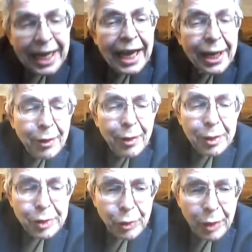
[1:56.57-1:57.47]
and
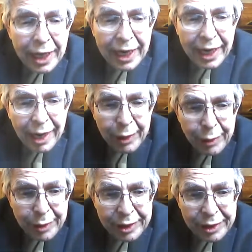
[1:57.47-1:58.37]
also how you
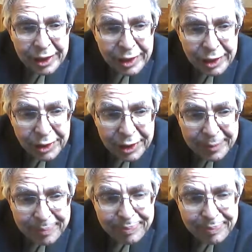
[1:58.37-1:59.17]
can essentially